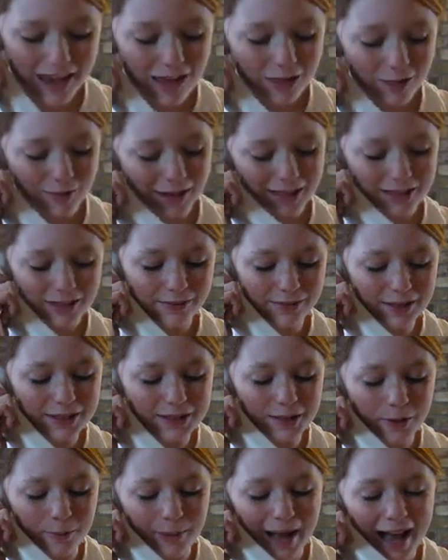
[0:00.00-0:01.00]
the rest of the
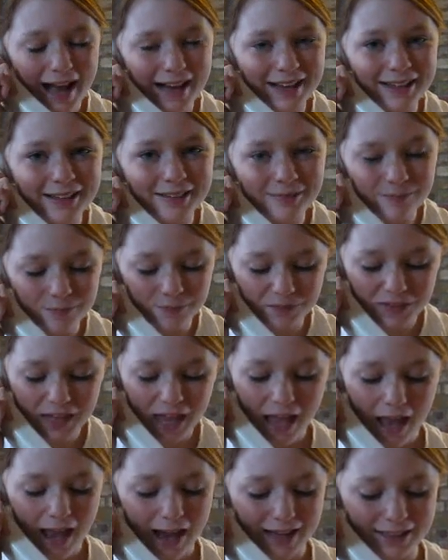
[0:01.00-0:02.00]
snowpack,
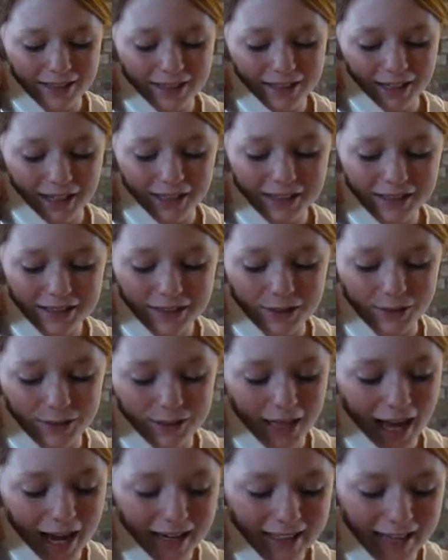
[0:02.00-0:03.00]
and starts to
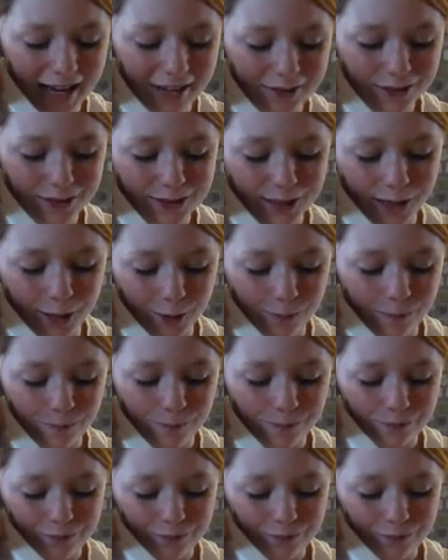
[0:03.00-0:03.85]
slide down the slope.